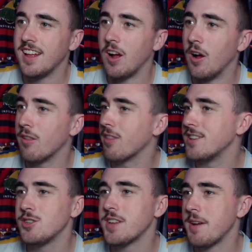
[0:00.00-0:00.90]

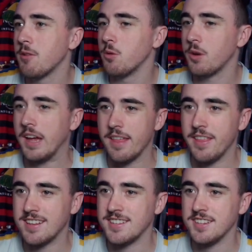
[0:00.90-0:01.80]
Let's just have a look at
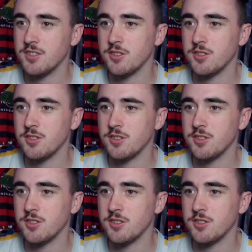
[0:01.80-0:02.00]
that season.